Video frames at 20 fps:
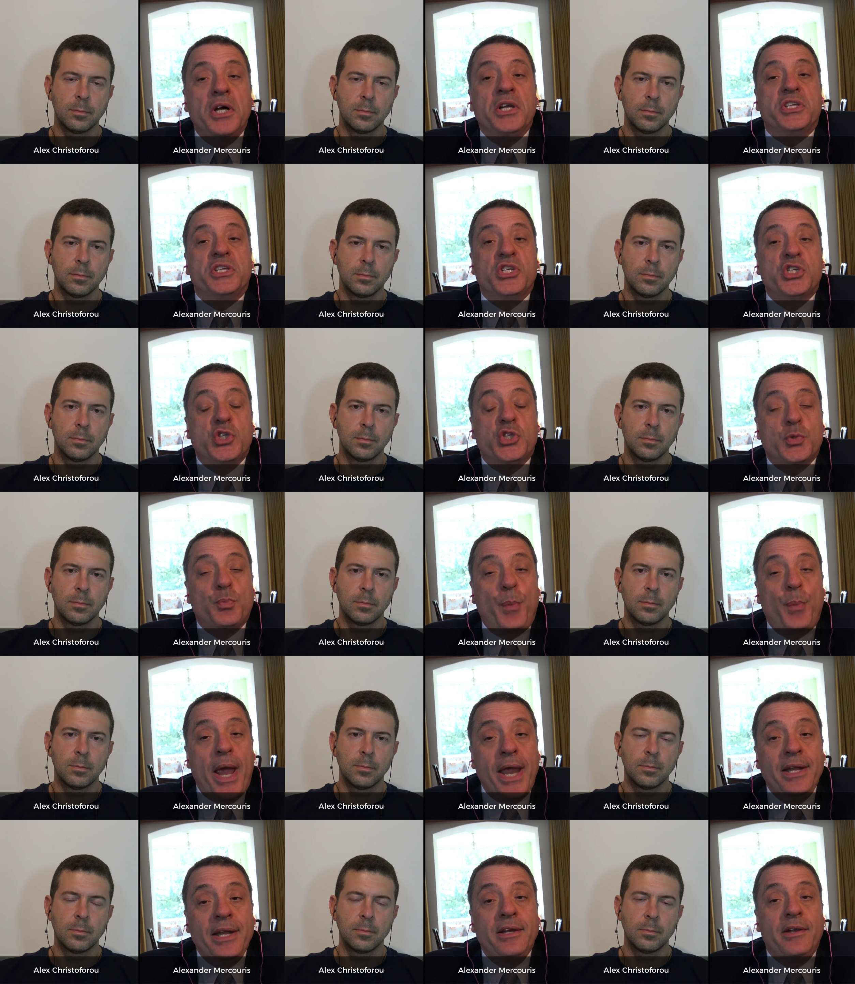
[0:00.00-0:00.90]
Speaker 1: to
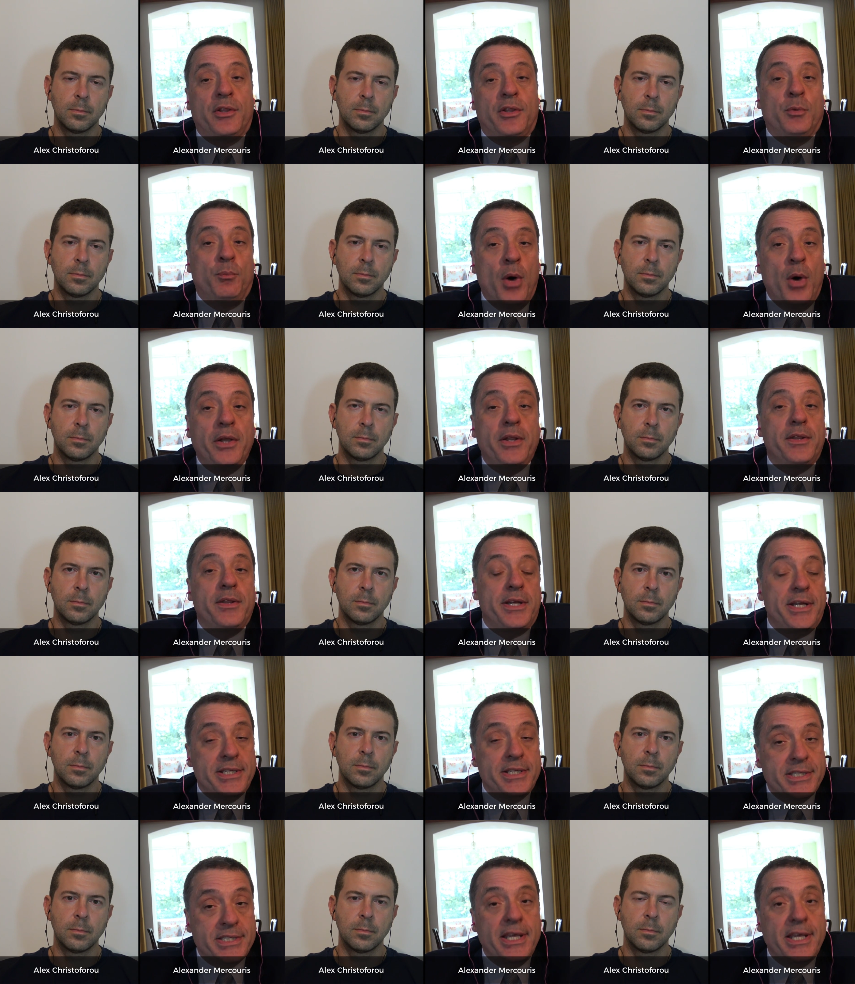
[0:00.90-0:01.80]
spend the money that
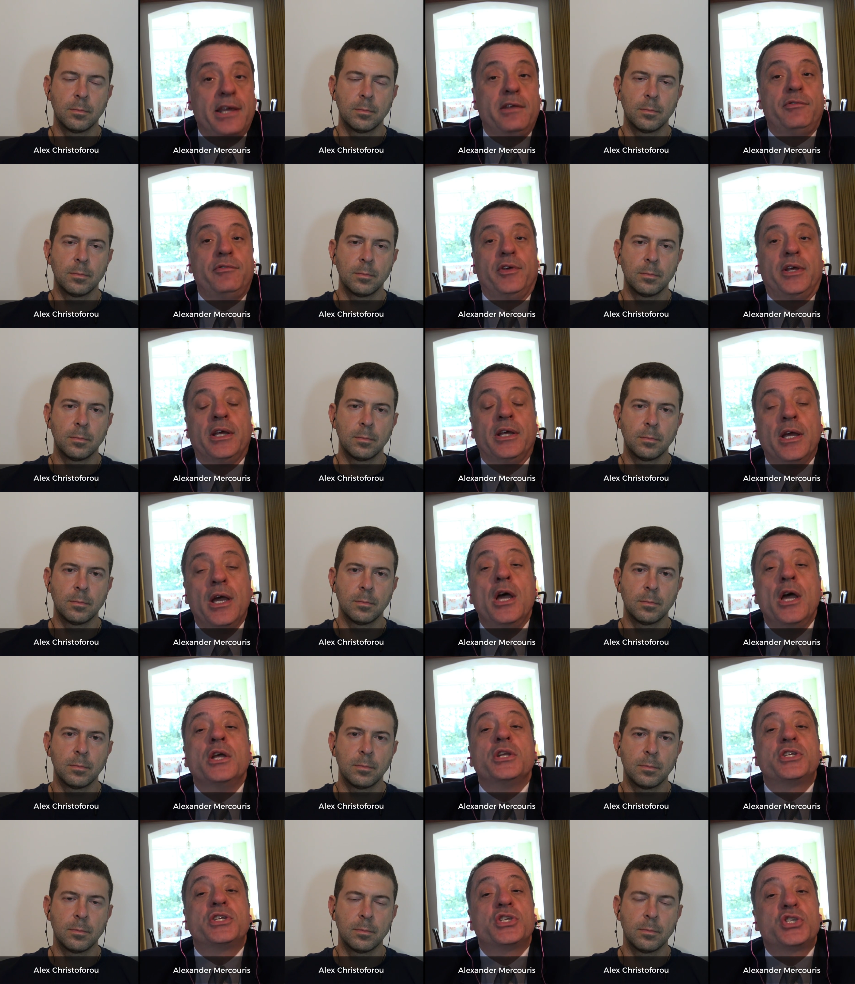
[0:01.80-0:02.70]
it's saving,
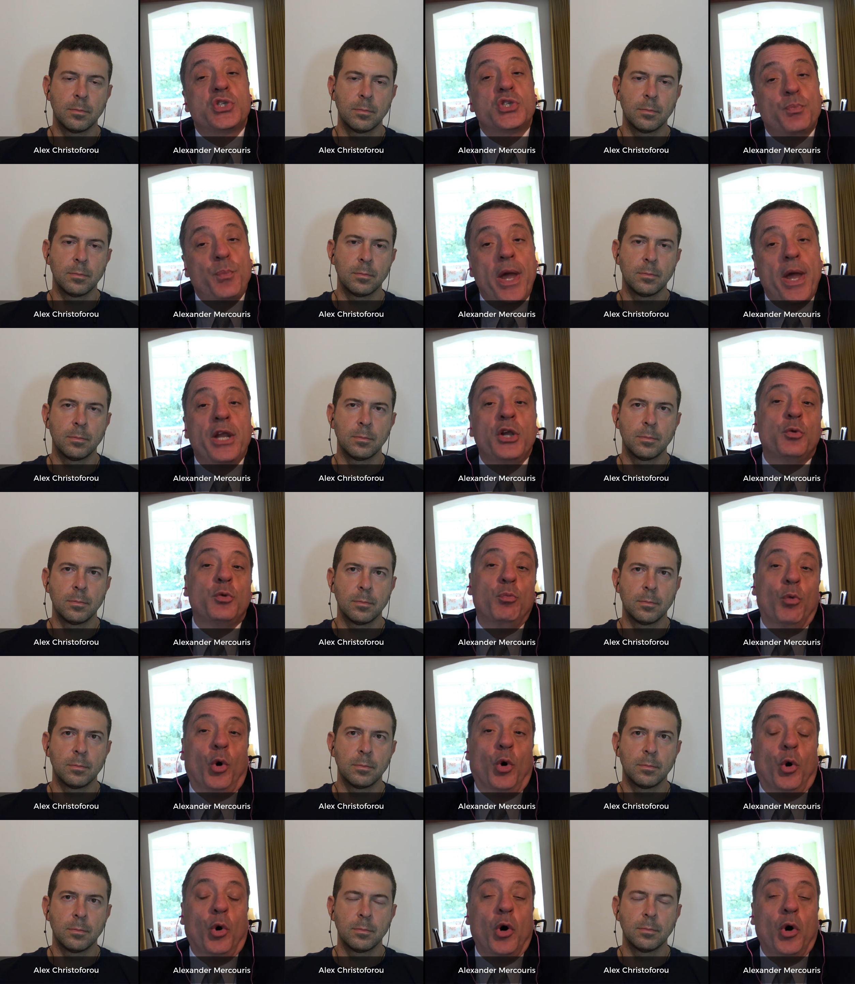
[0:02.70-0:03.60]
to spend
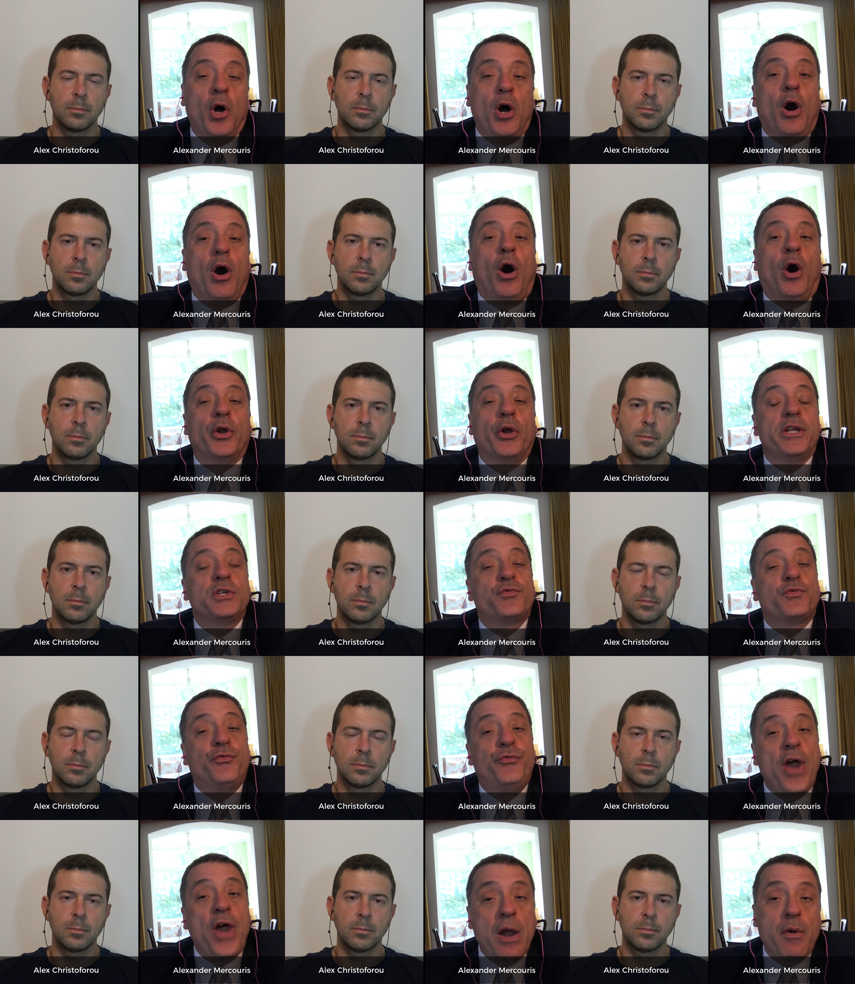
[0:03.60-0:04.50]
more on its
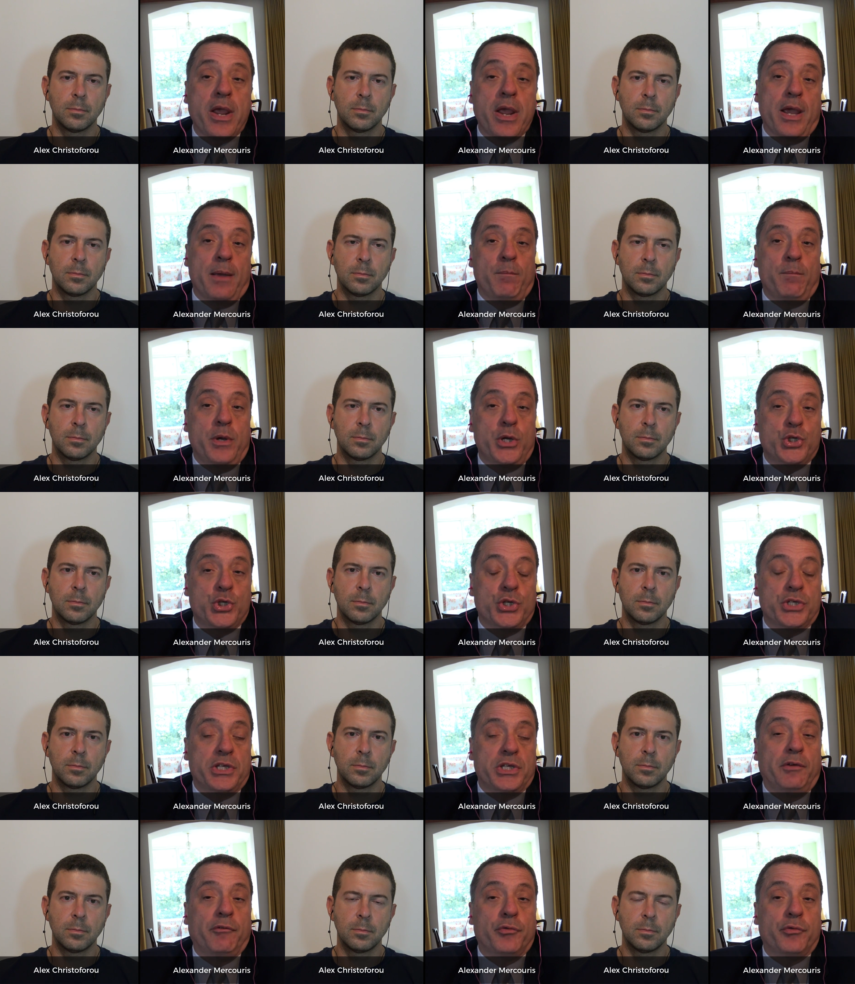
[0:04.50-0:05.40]
very
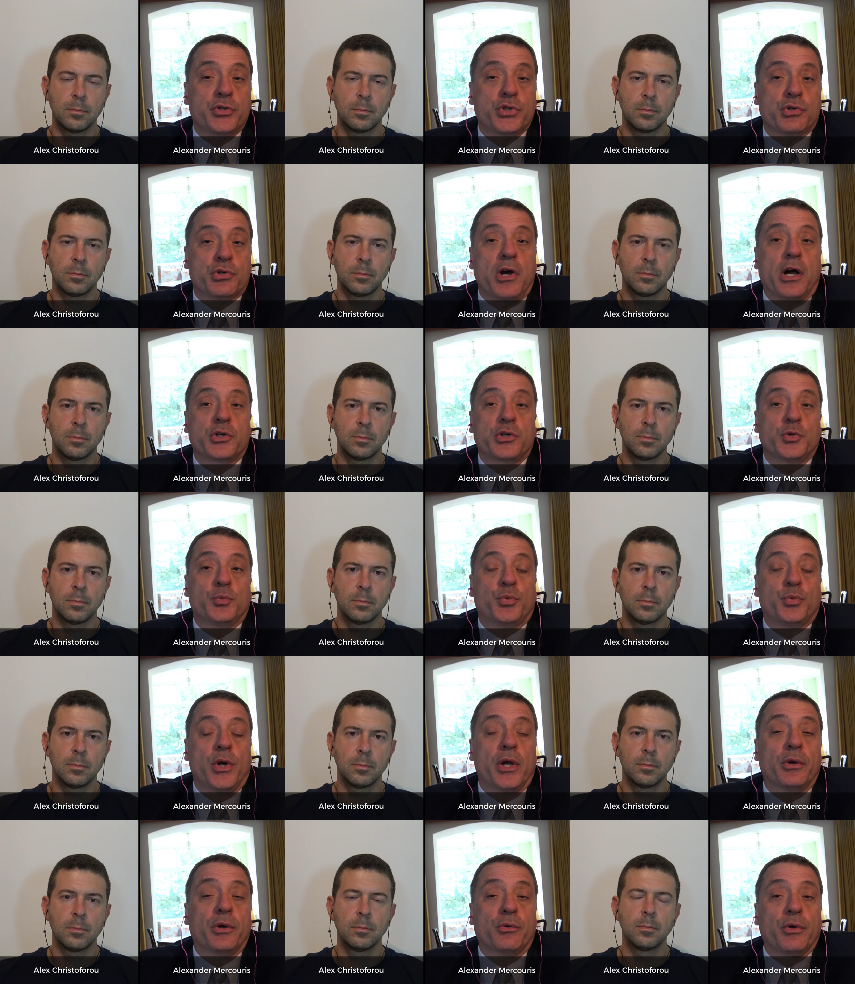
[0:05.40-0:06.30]
ambitious infrastructure
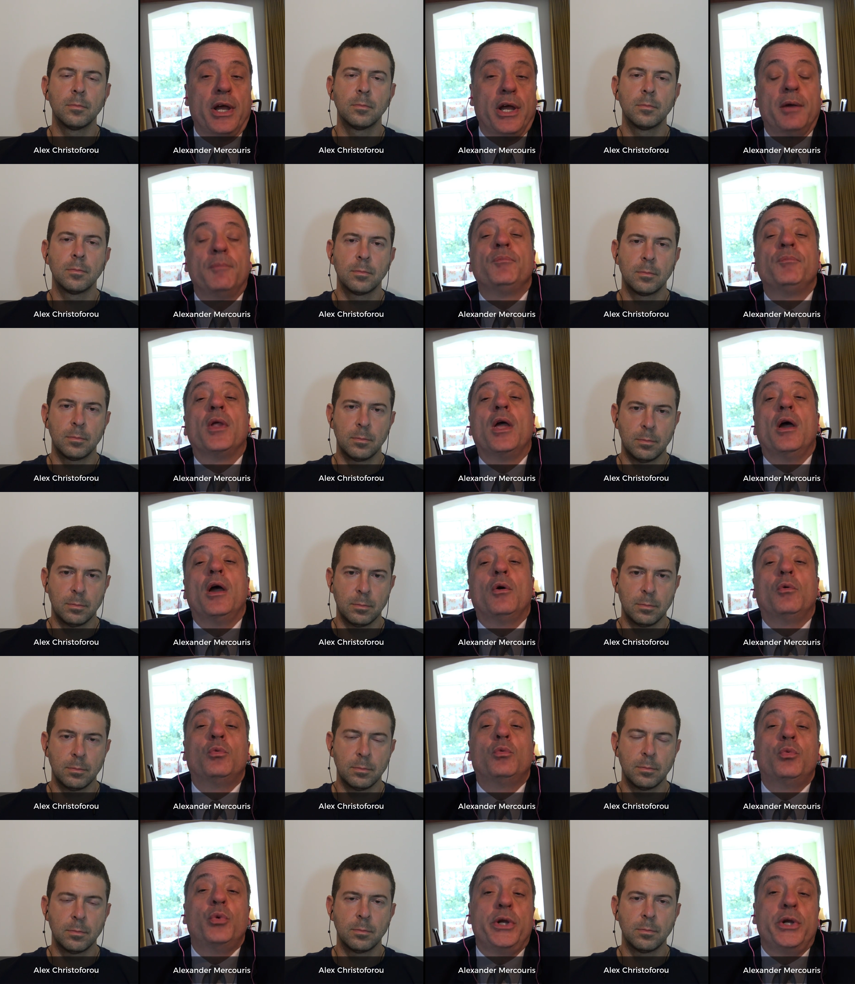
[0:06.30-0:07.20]
program,
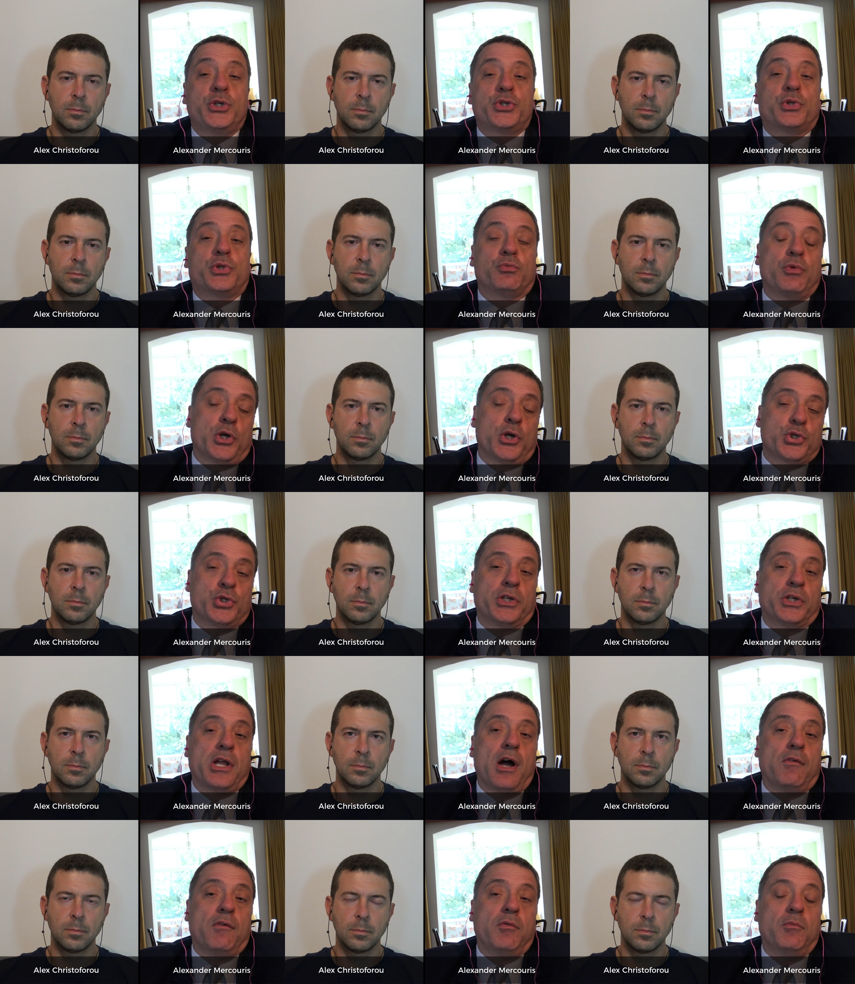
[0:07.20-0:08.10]
which the Russian
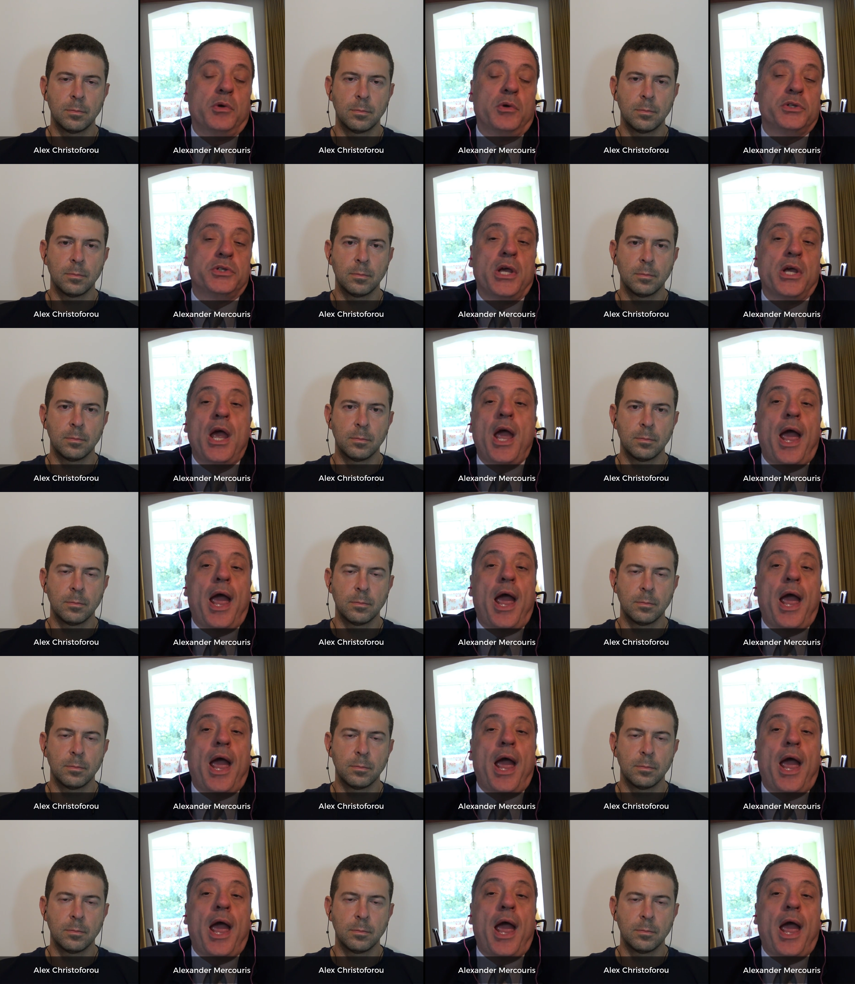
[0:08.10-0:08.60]
government